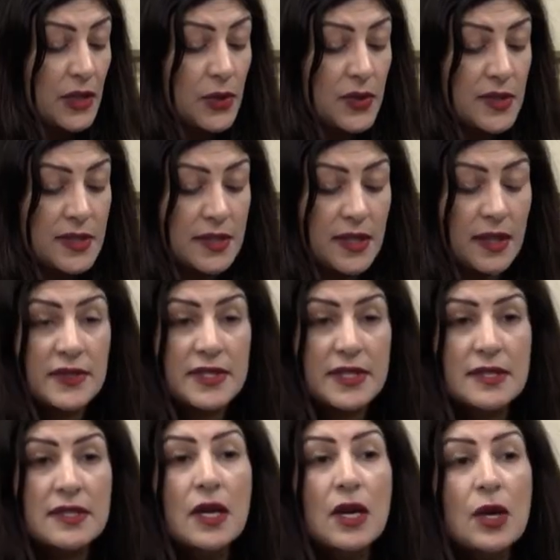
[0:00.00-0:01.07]
in goods and
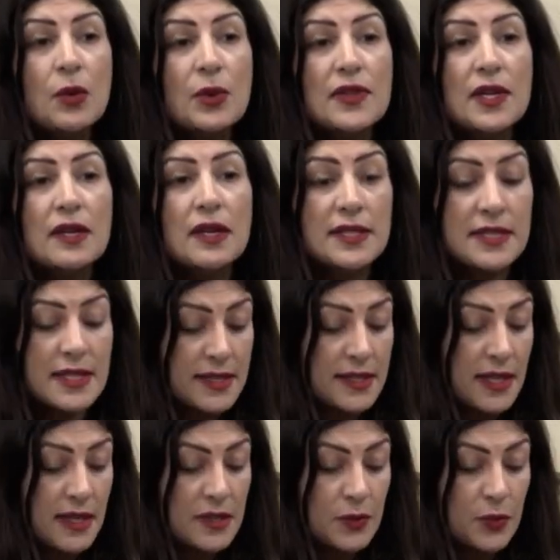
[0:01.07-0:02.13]
services with the United
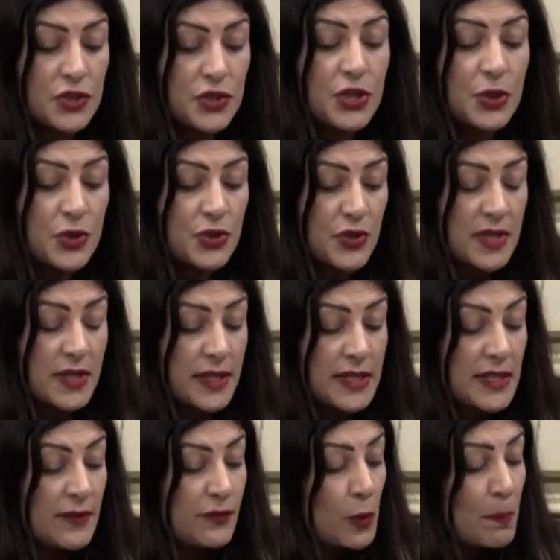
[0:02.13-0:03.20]
States was
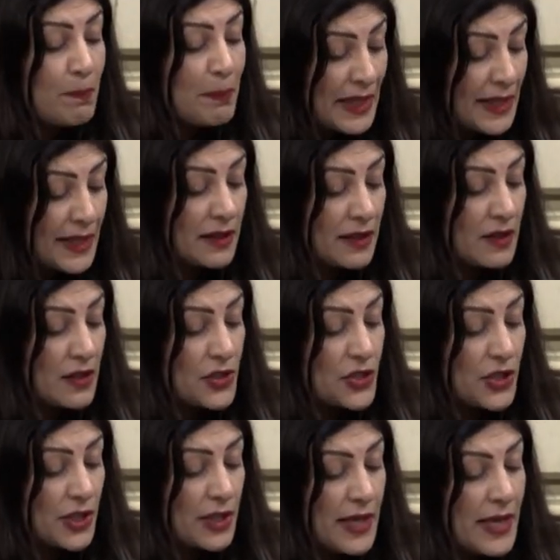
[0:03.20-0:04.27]
$294 billion
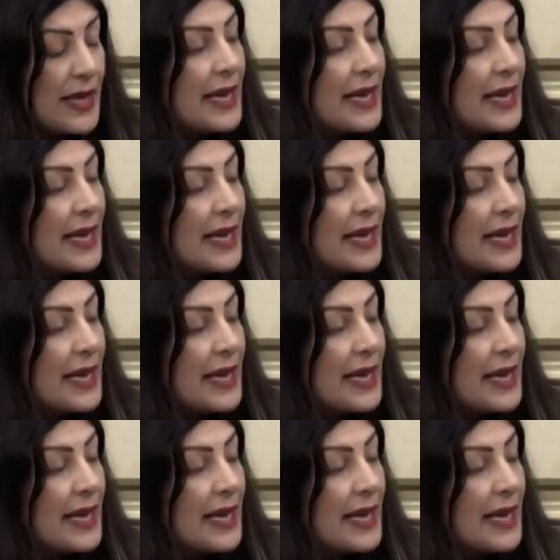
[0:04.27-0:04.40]
last year